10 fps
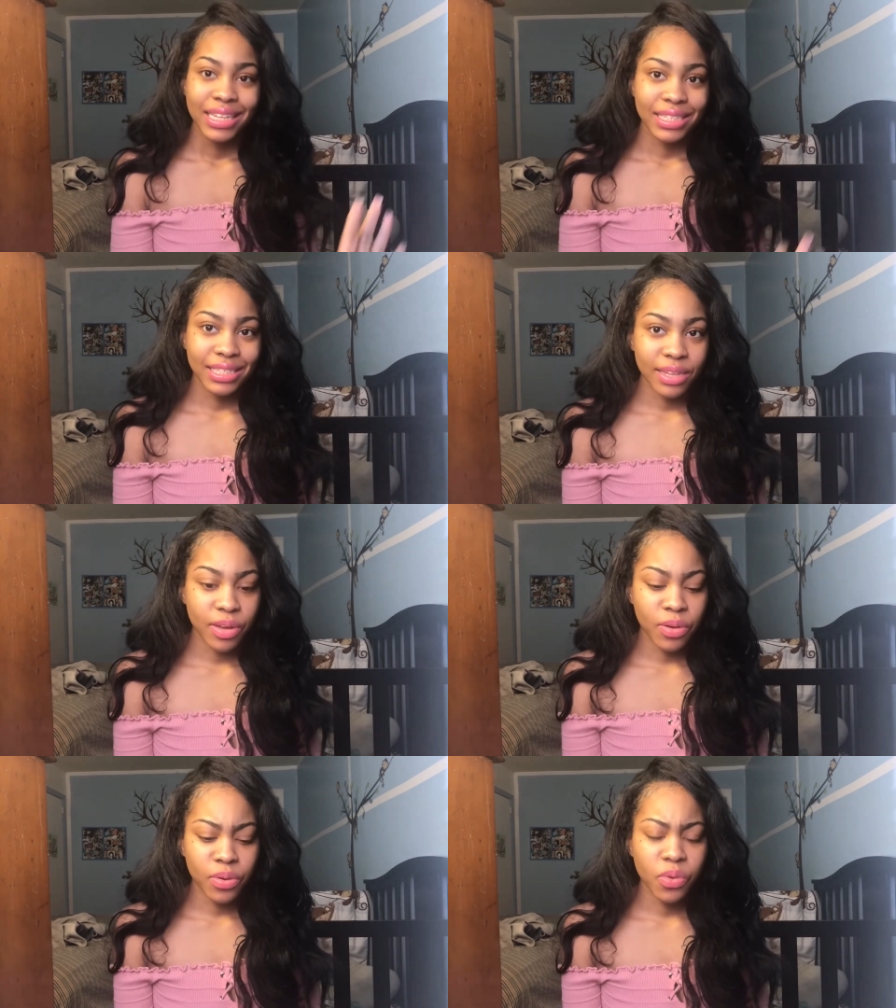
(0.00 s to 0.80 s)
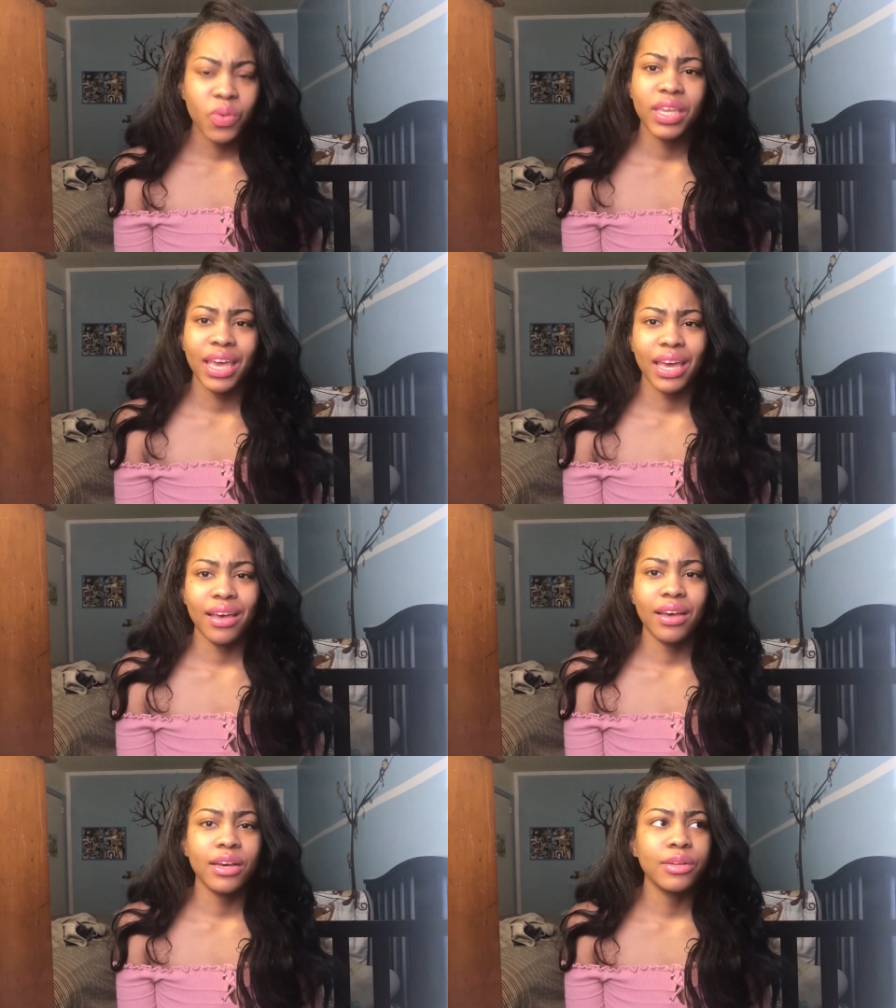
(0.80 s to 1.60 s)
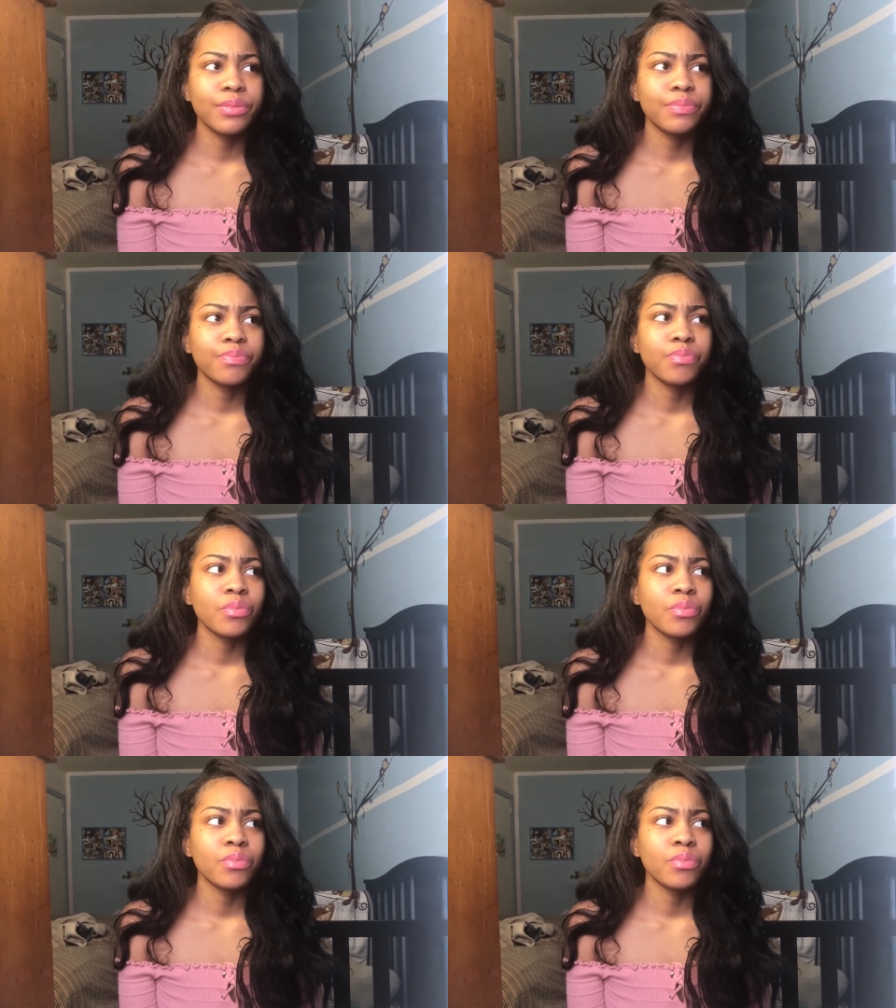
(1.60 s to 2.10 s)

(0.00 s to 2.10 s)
So, yeah.